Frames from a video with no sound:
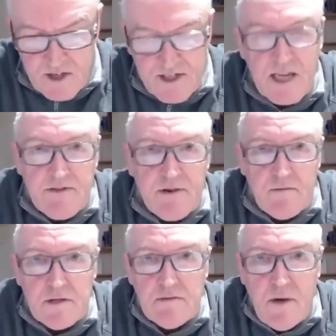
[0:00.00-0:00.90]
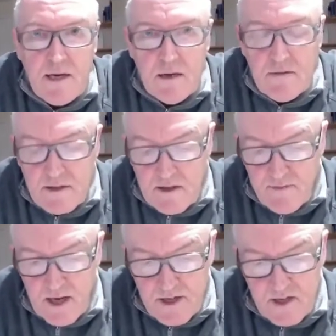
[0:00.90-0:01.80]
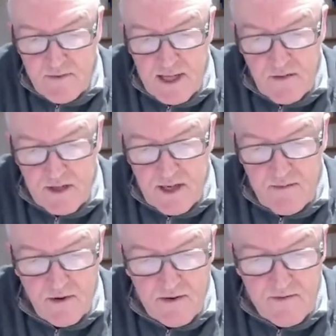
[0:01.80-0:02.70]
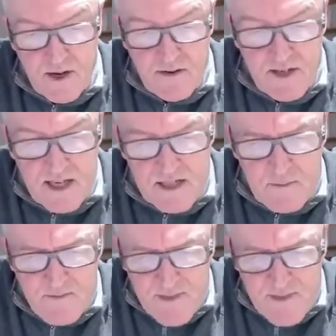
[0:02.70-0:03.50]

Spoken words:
which thankfully was the minority of patients, but that was 10.5 days.